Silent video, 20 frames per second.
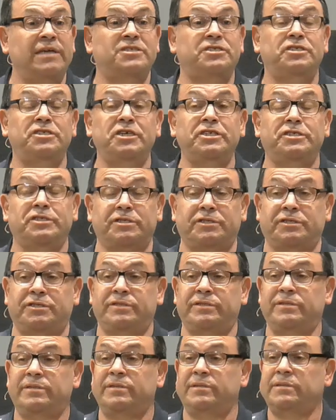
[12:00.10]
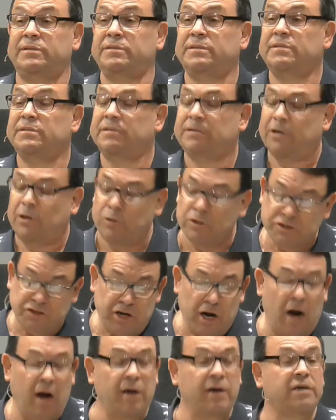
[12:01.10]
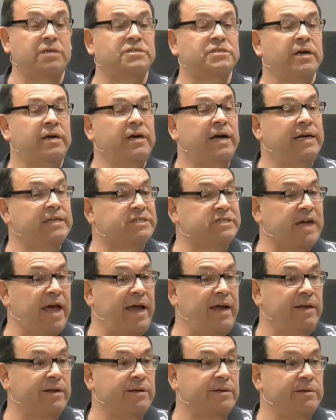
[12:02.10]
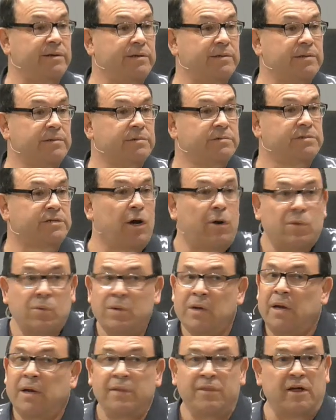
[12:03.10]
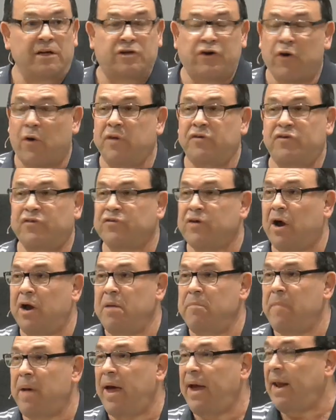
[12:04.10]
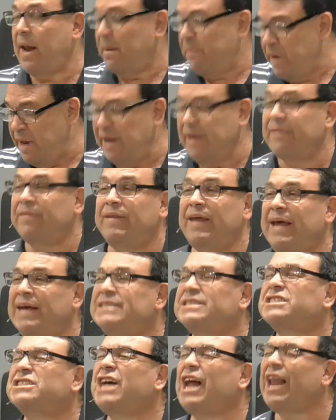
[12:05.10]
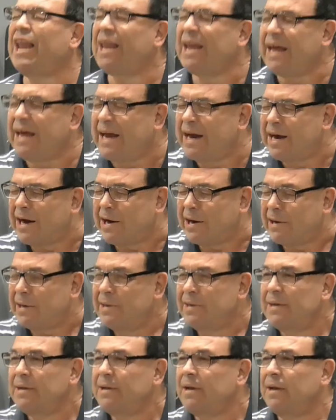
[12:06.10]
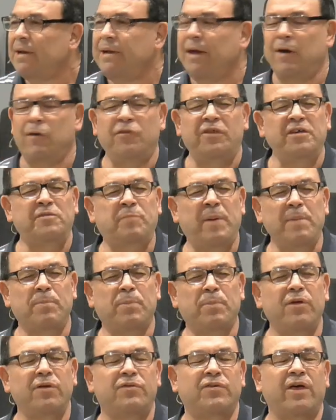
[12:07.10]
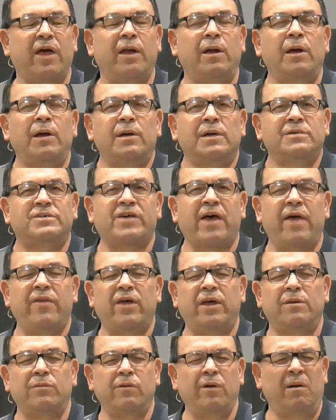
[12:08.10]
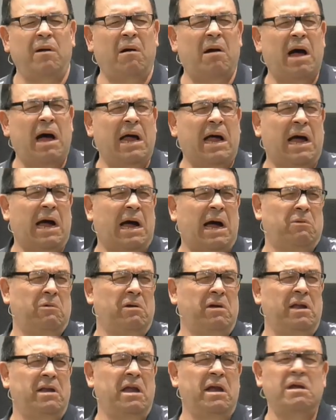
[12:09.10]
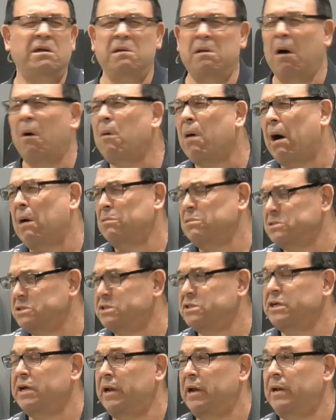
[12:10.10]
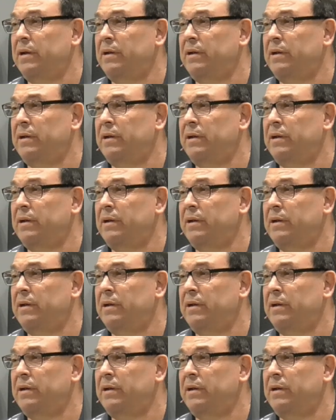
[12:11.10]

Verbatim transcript: Jesus. Who is darkness? It's Satan. So the choice is already made. I mean, it's clear. These people that say that, I really didn't know I was sinning.